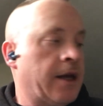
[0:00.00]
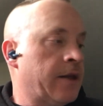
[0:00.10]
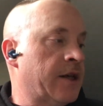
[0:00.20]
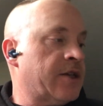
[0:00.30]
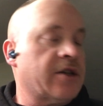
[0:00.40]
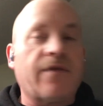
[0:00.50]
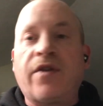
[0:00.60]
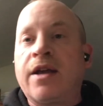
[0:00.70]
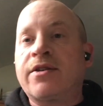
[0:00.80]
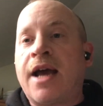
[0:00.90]
This is a
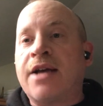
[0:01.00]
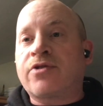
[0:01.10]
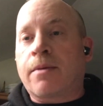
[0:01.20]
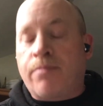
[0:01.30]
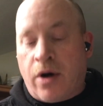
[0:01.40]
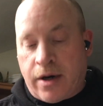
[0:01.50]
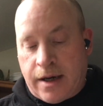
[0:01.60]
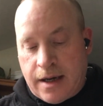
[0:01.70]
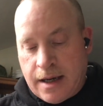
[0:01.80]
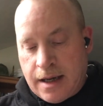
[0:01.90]
fantastic book,
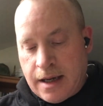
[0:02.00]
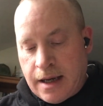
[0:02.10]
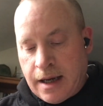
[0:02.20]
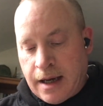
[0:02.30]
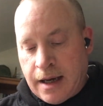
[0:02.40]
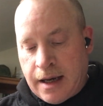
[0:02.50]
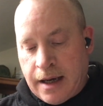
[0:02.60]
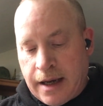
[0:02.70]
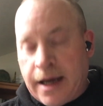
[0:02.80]
uh,